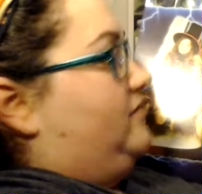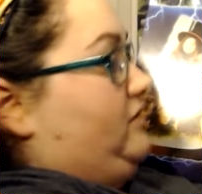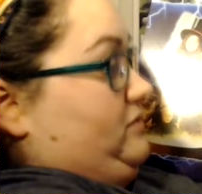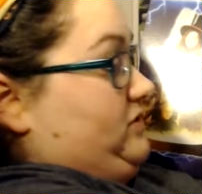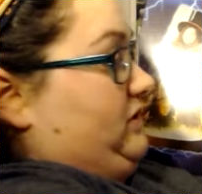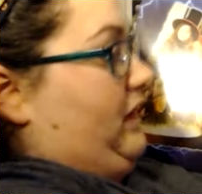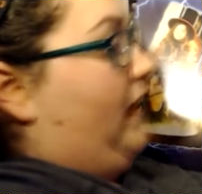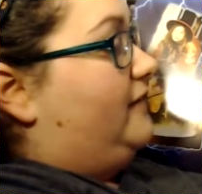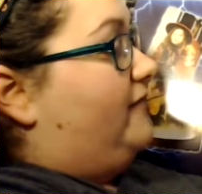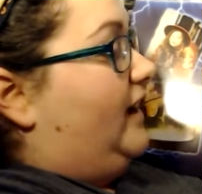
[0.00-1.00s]
There's a
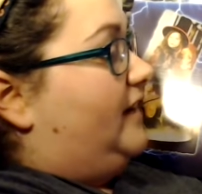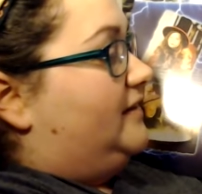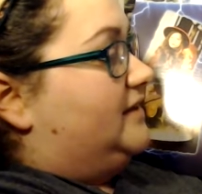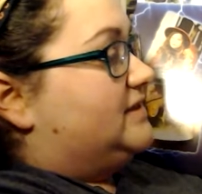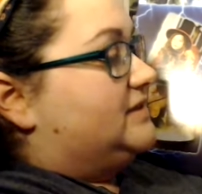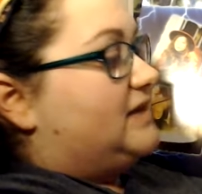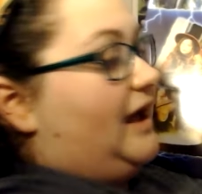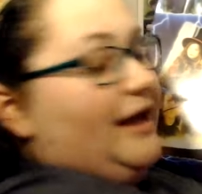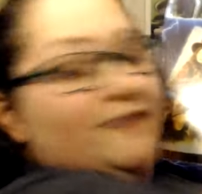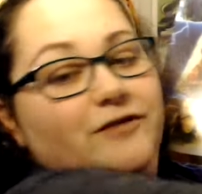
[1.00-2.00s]
lot of violins. It's
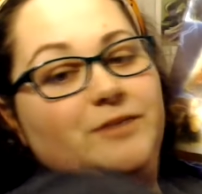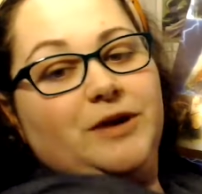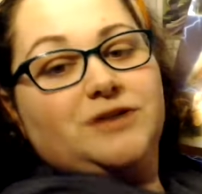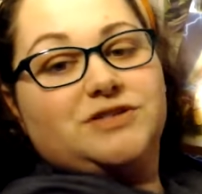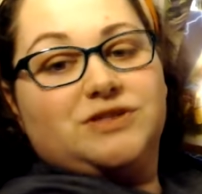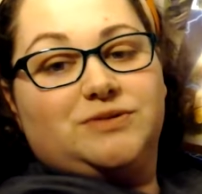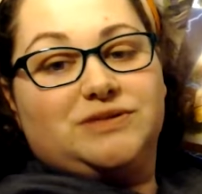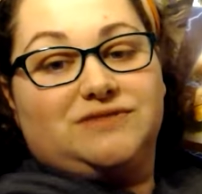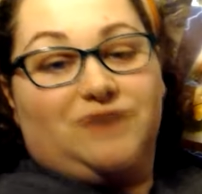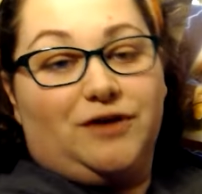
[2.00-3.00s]
got every person who
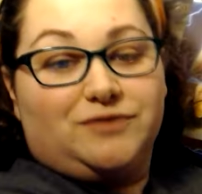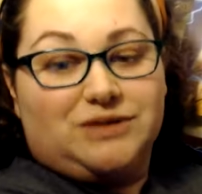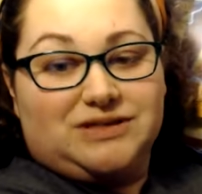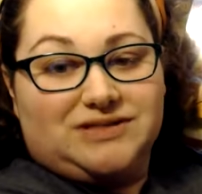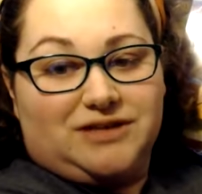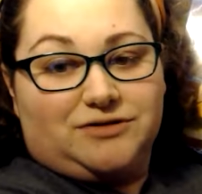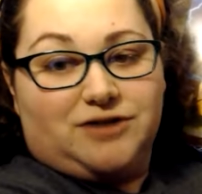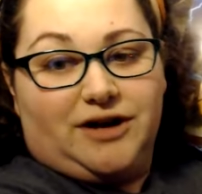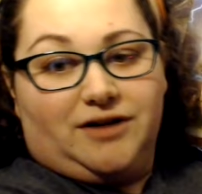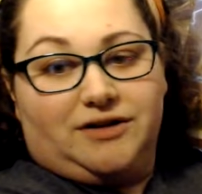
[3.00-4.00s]
was involved with this
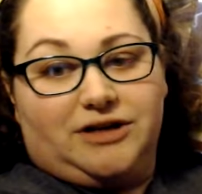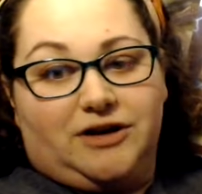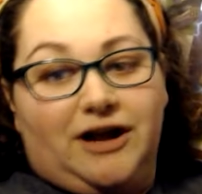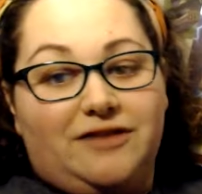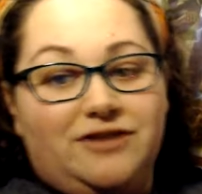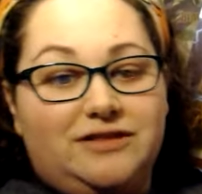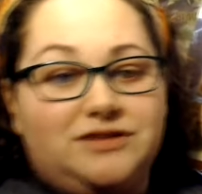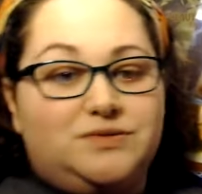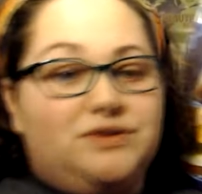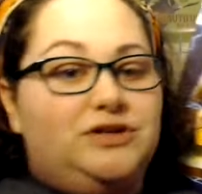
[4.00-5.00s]
soundtrack on here, and I think
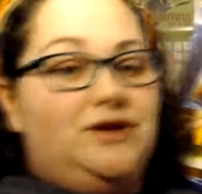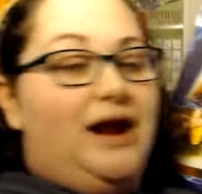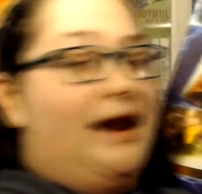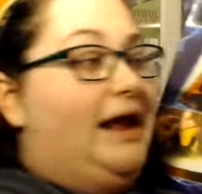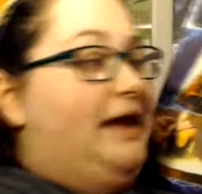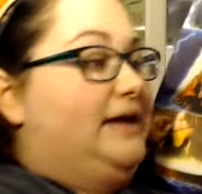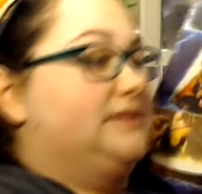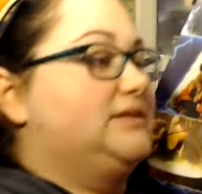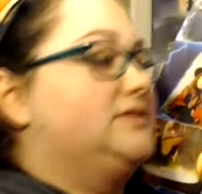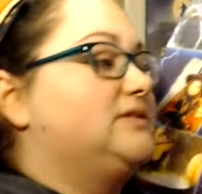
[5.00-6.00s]
that's really great.
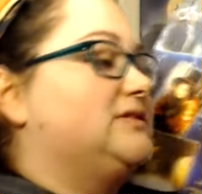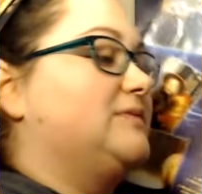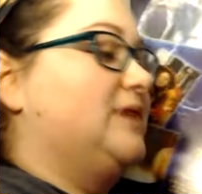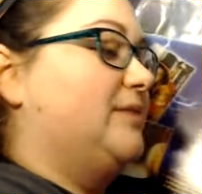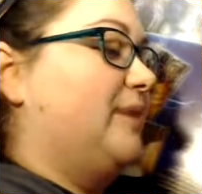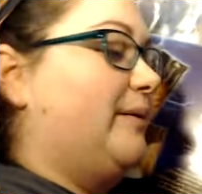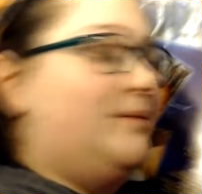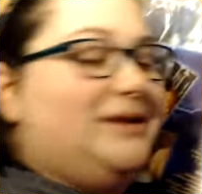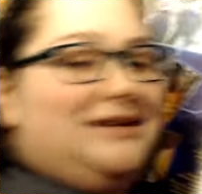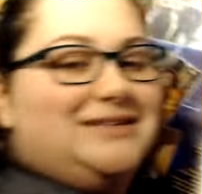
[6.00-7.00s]
It's also something I
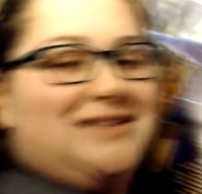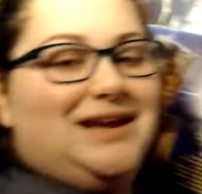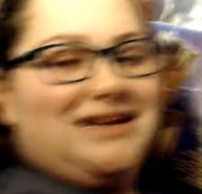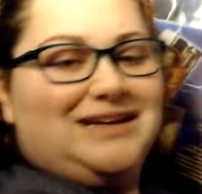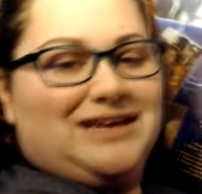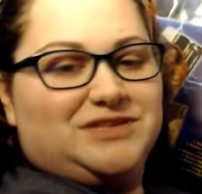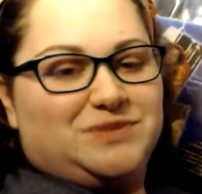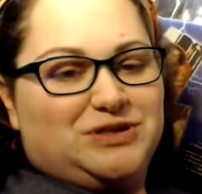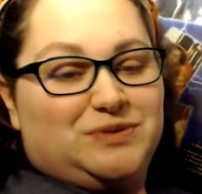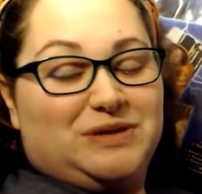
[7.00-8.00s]
probably need to study in case
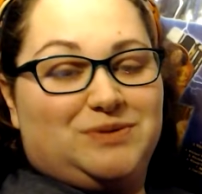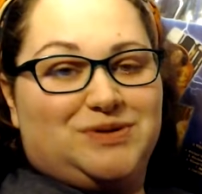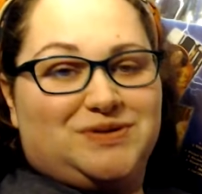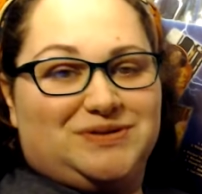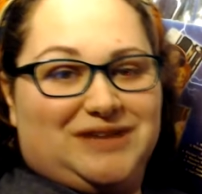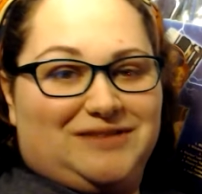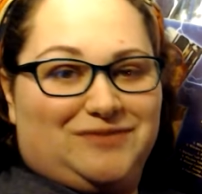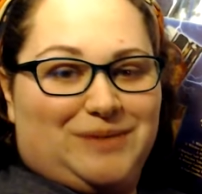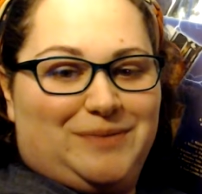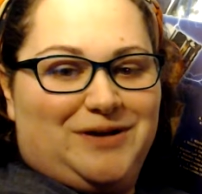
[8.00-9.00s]
we do Bean Boozled again
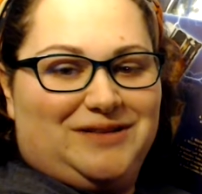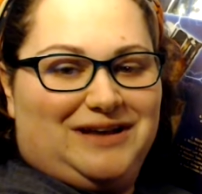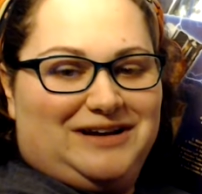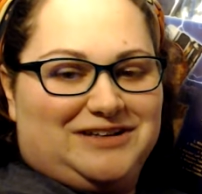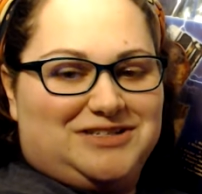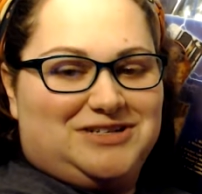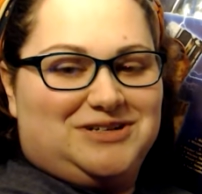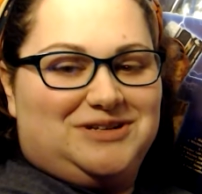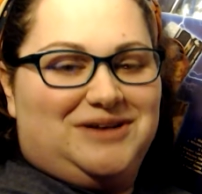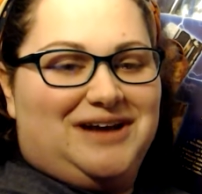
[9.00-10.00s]
for my birthday next year
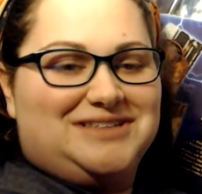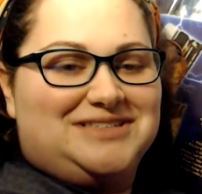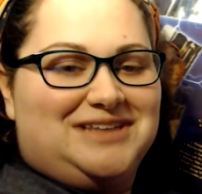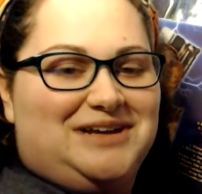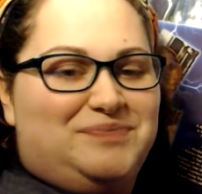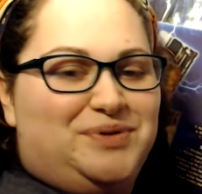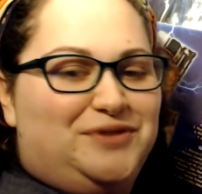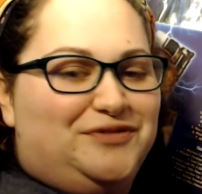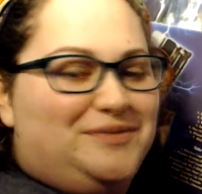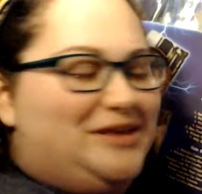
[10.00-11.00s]
and you guys decide to
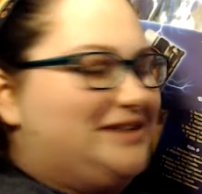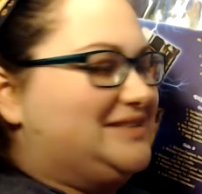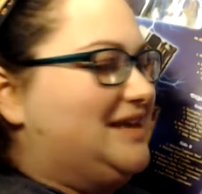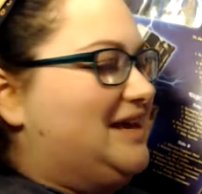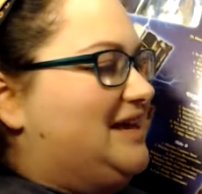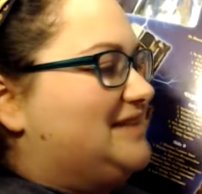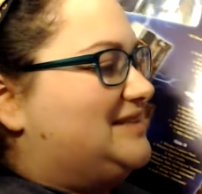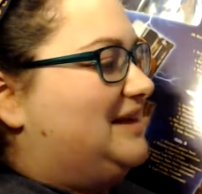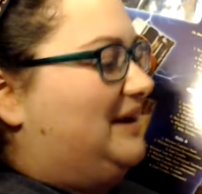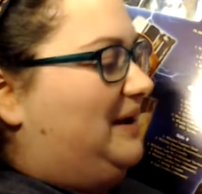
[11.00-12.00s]
pull from this.
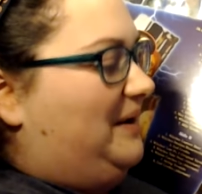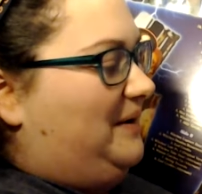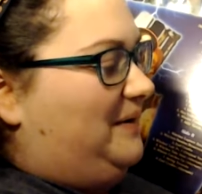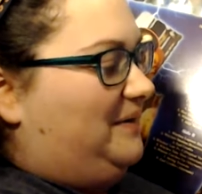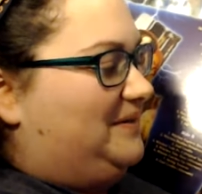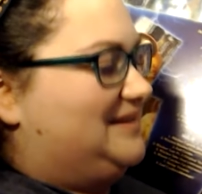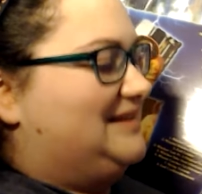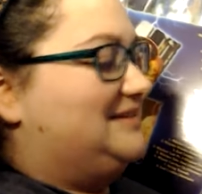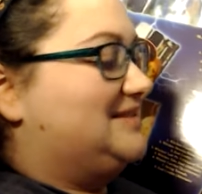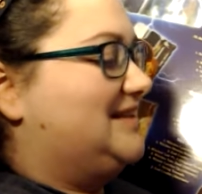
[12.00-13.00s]
So, a
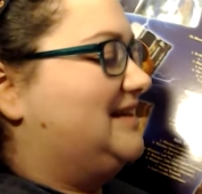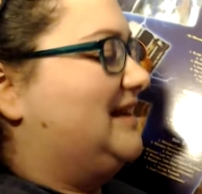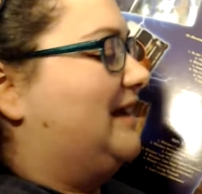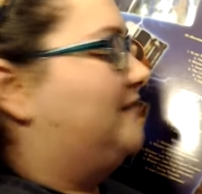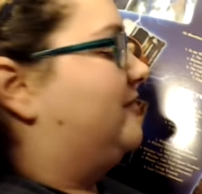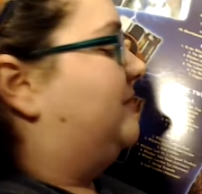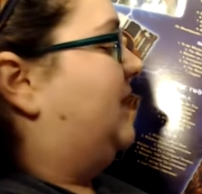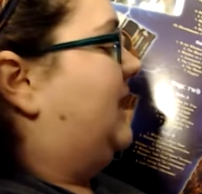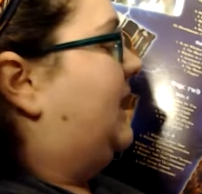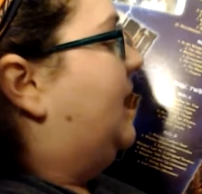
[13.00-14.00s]
little study guide for
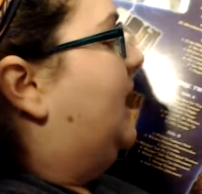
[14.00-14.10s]
me.